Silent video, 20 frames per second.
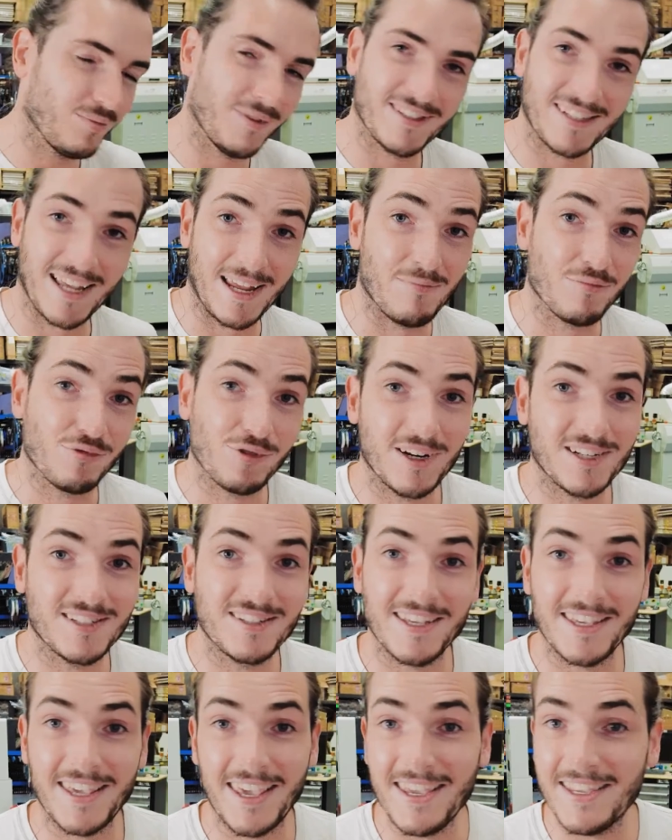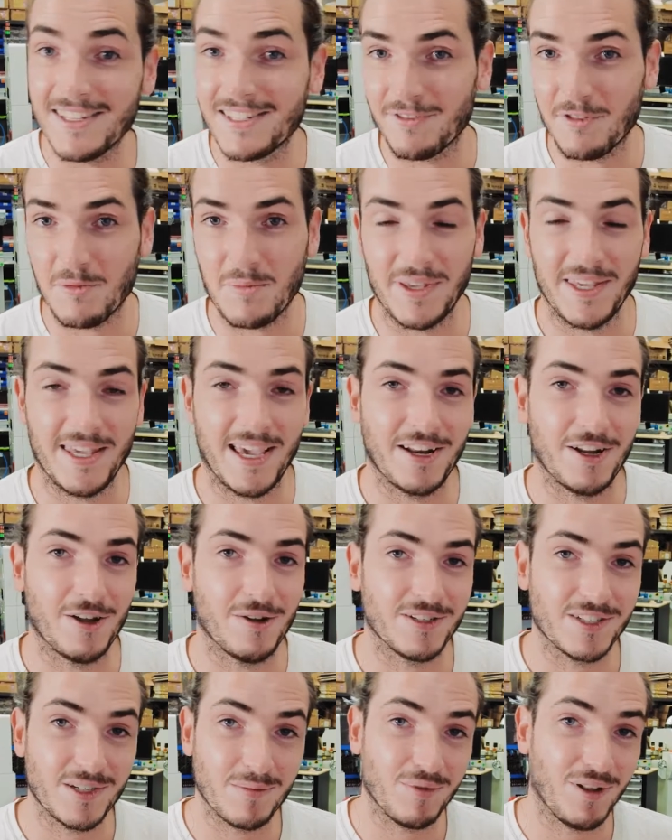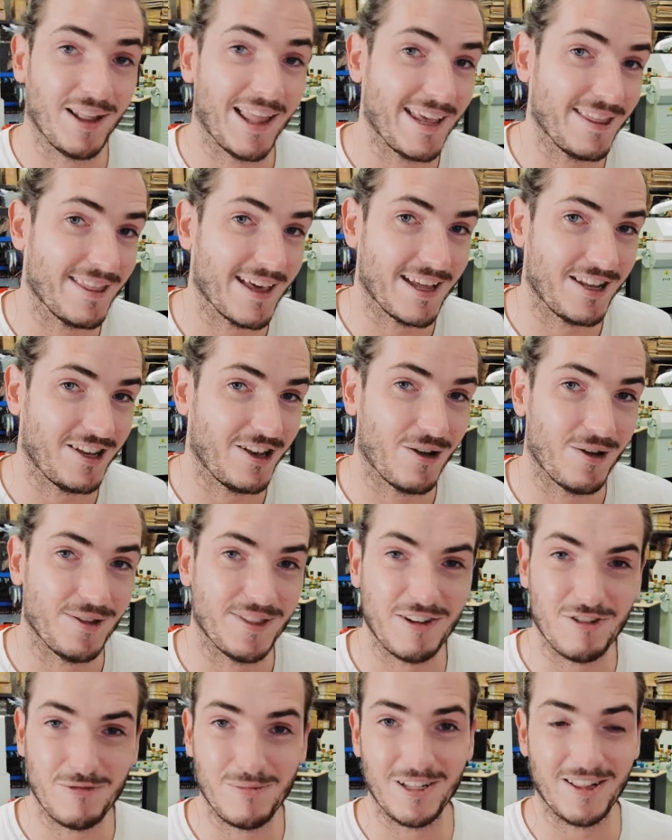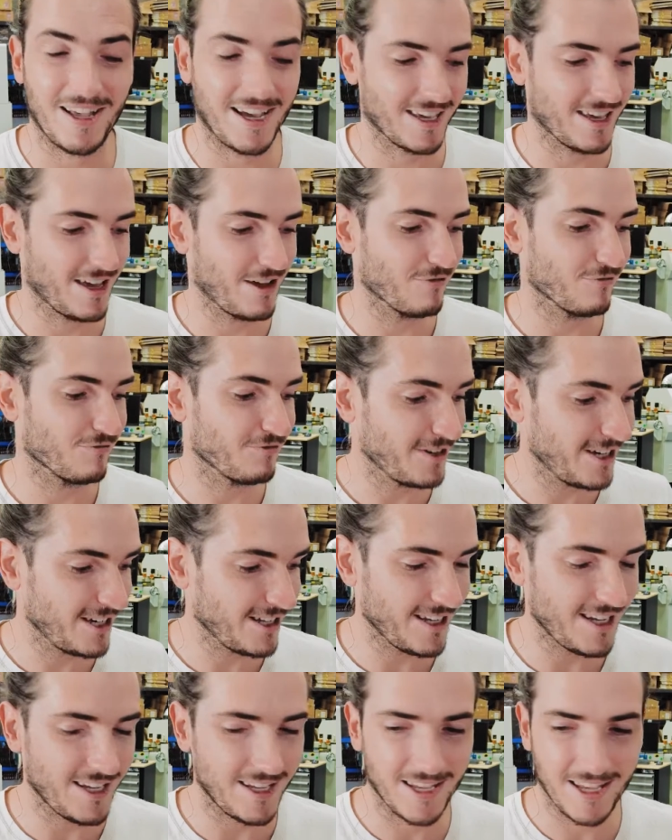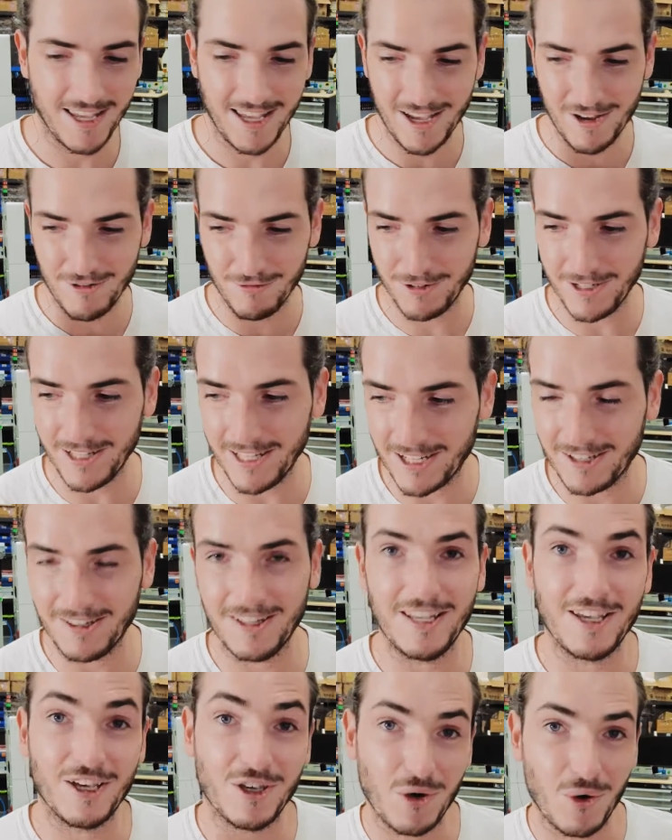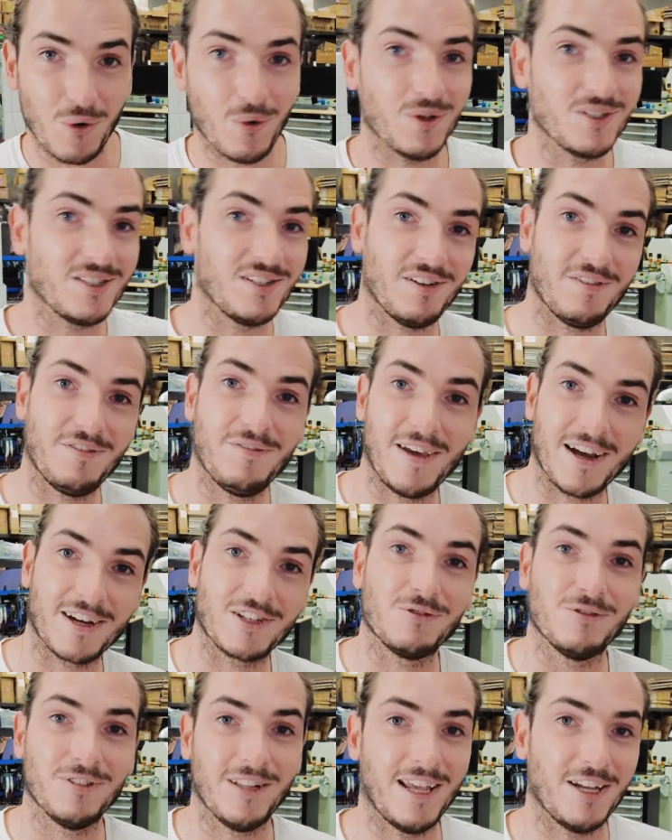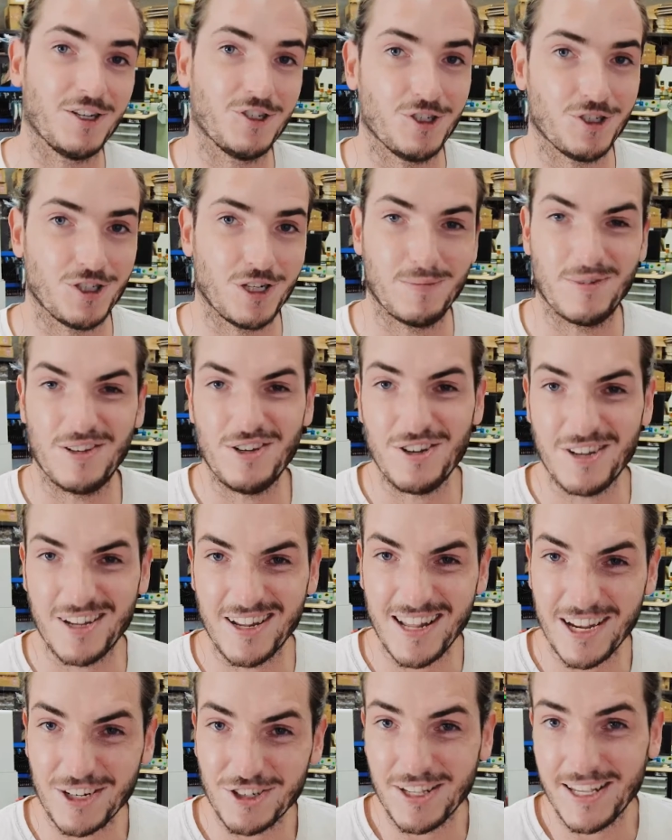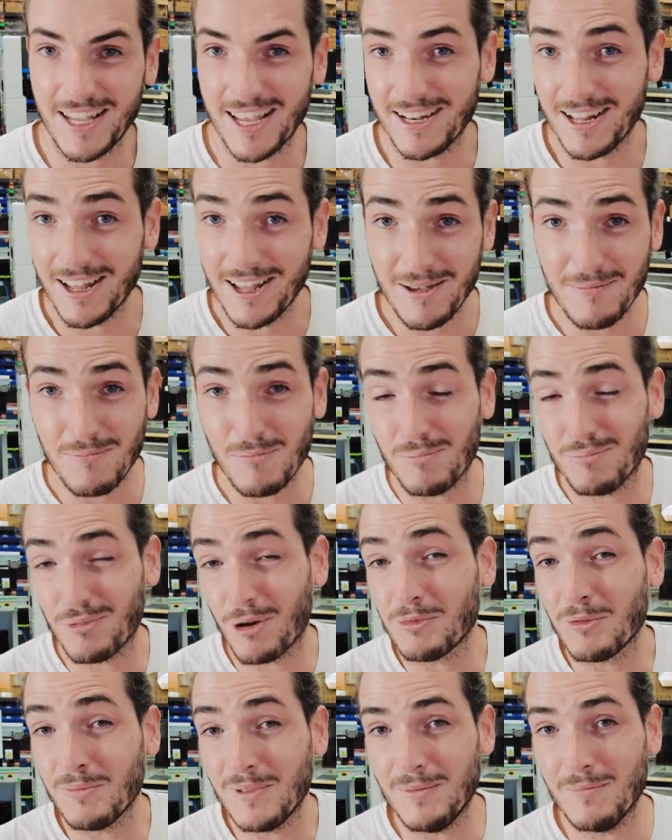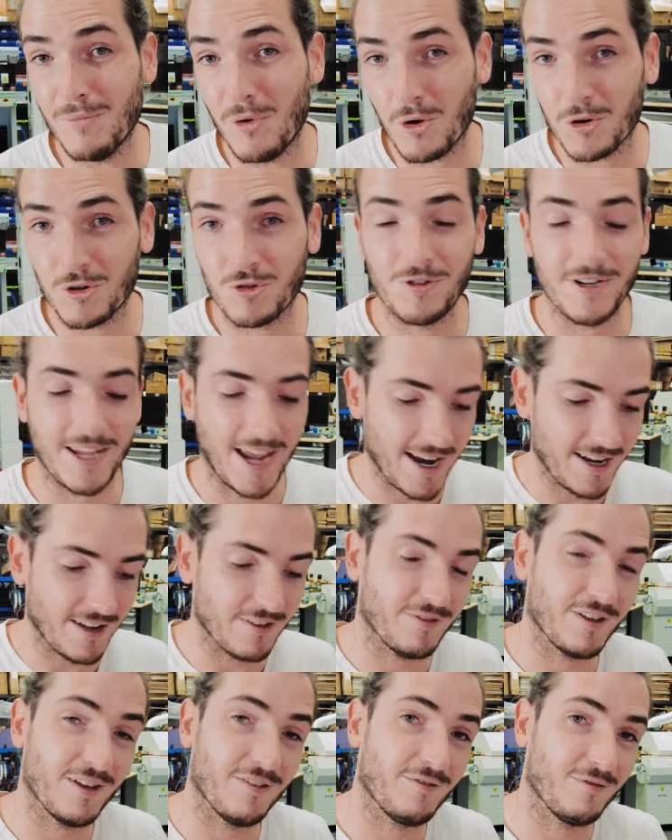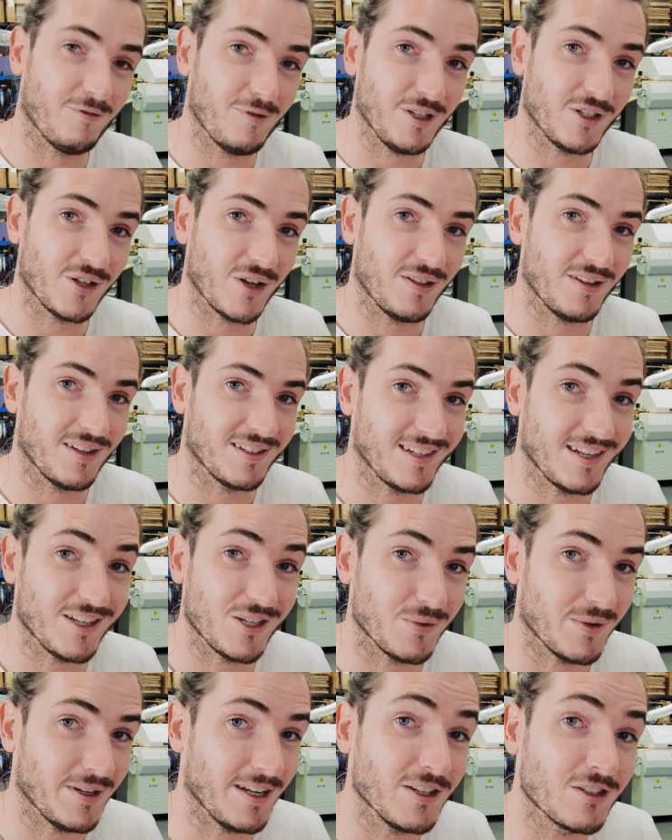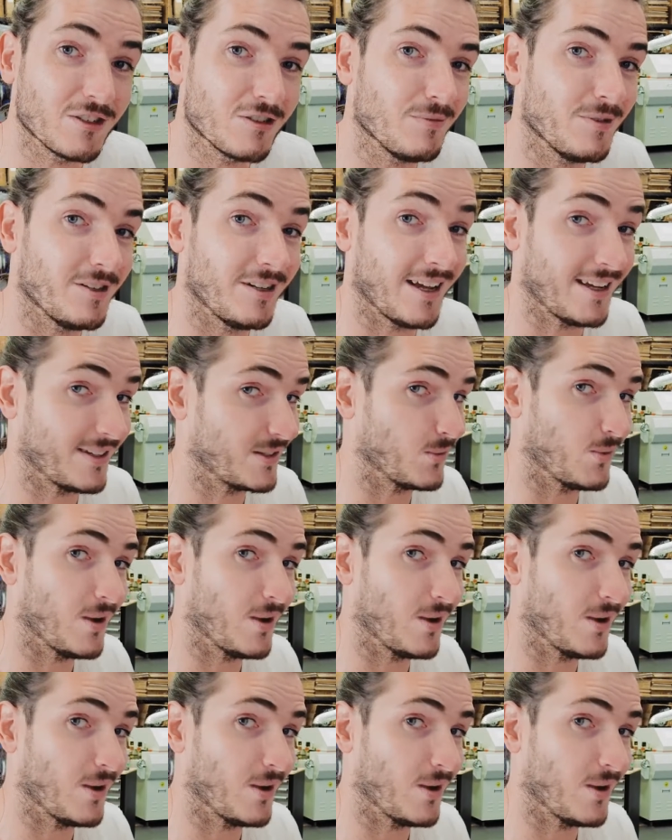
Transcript: say press the keys of a piano to play that note. That would be like a really really clear cause and effect relationship and you could actually get probably more creative if we turn this into an instrument as